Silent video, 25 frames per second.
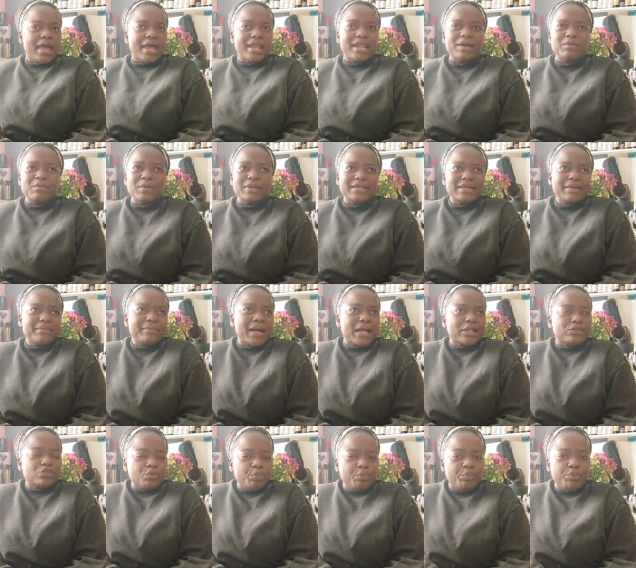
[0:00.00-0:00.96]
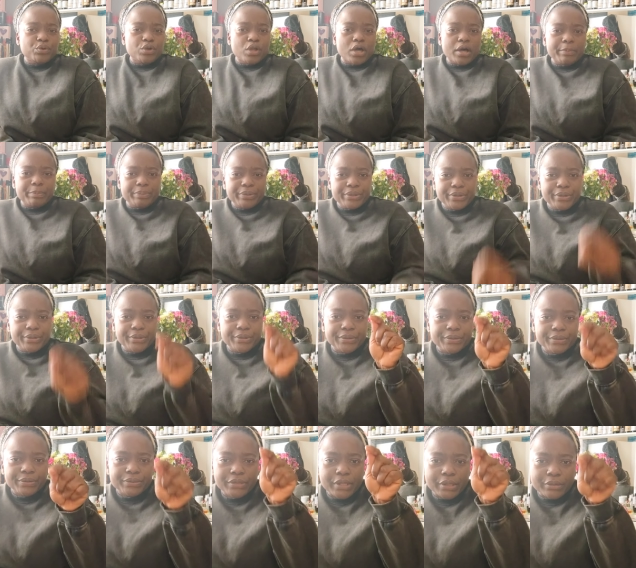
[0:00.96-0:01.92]
and then when they're about to pull up,
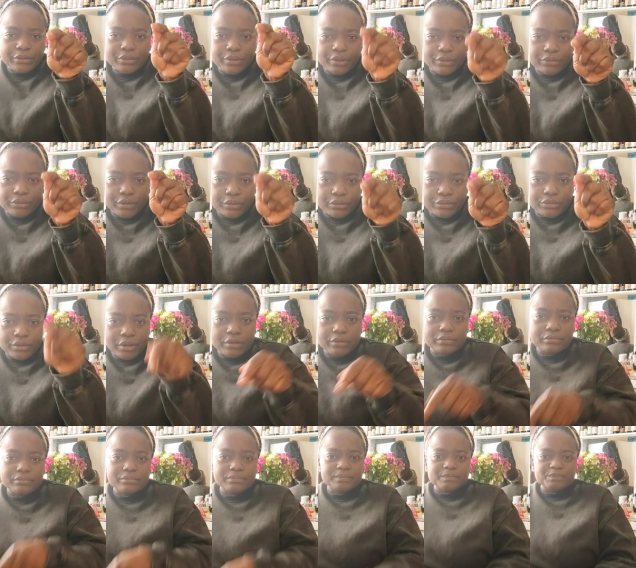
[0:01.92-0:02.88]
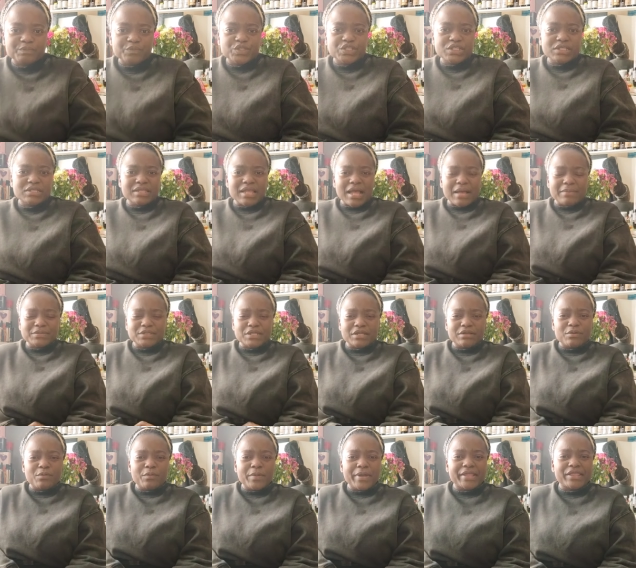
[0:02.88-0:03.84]
ta, ta, ta, she taps
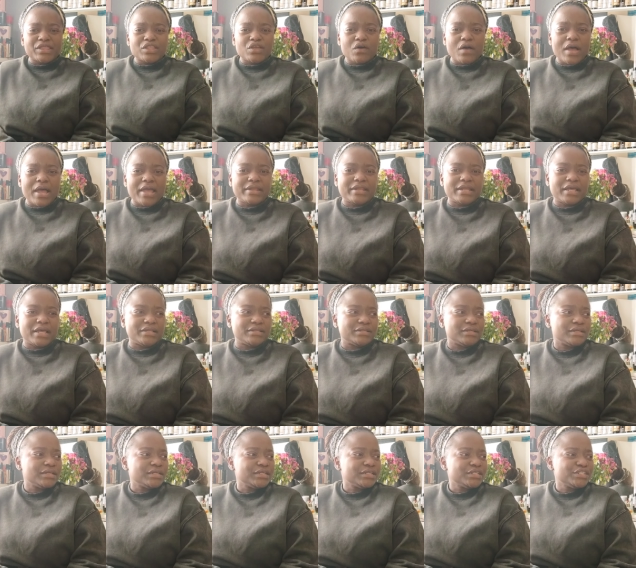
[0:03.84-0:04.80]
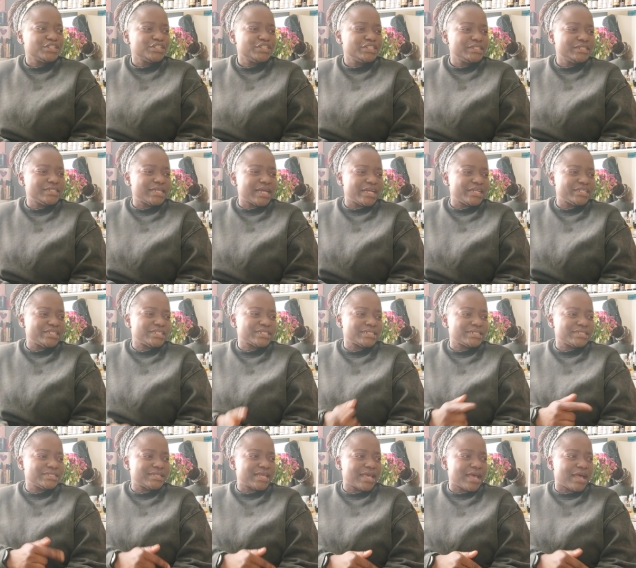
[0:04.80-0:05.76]
on the window, and then she tells
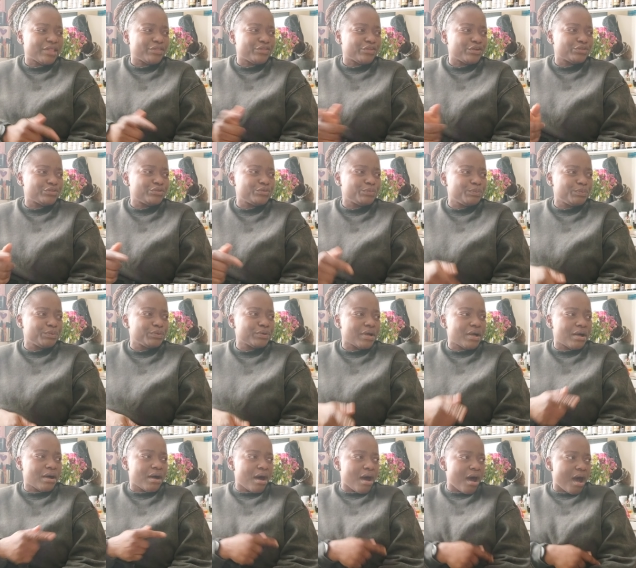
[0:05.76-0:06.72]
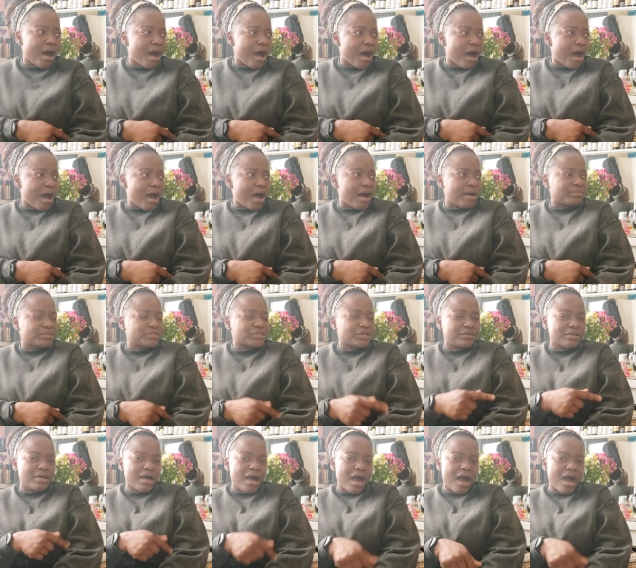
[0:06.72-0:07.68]
Chantel not to put her arms
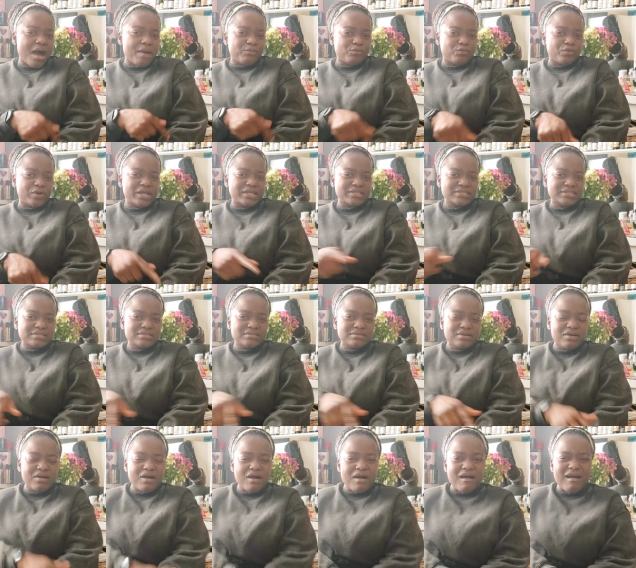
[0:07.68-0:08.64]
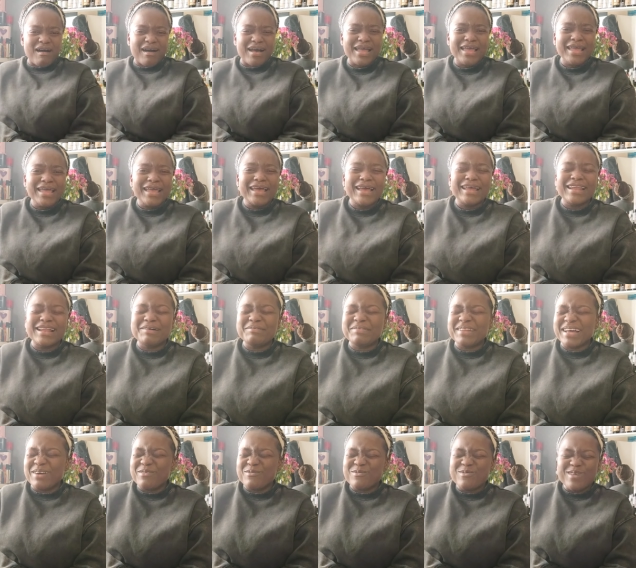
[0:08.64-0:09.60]
on the armrest in the car, and
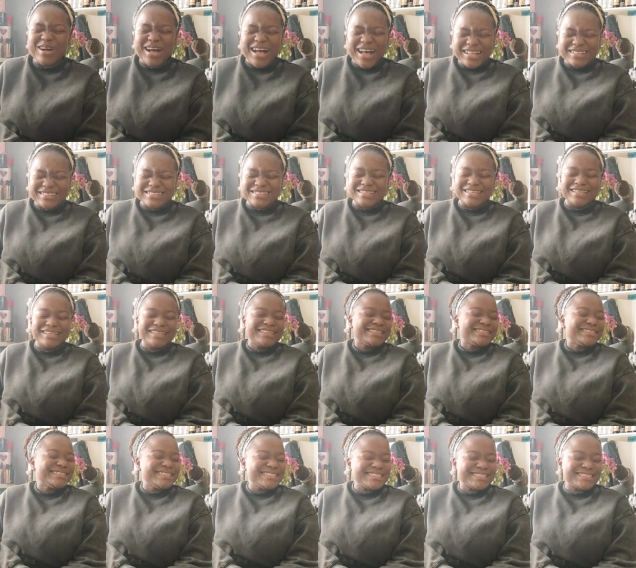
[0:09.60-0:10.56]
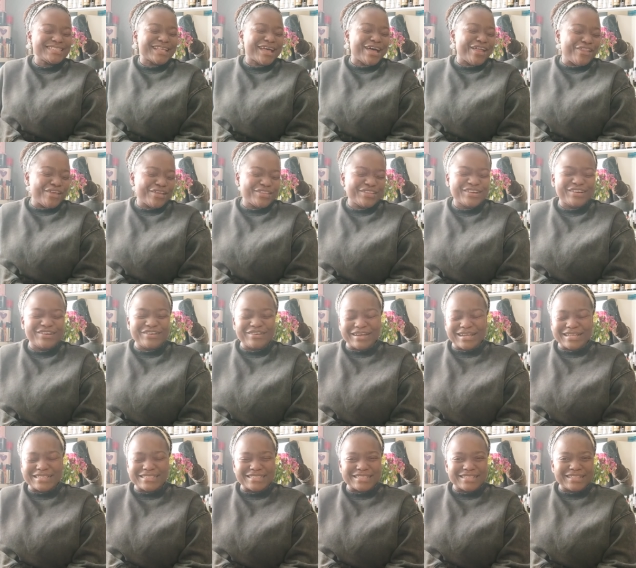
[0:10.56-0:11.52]
I'm like, what? This is another
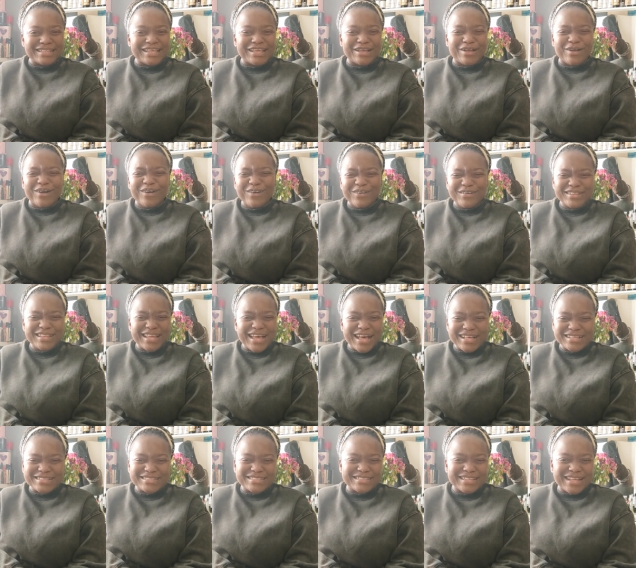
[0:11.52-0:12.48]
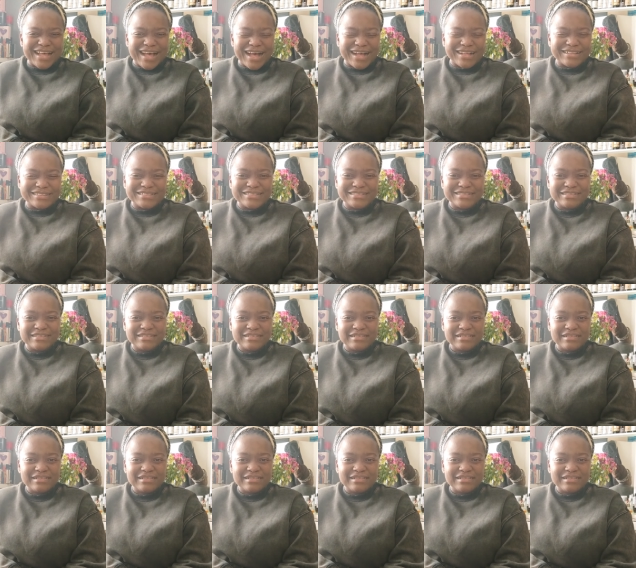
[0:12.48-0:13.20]
crazy thing. Who does that?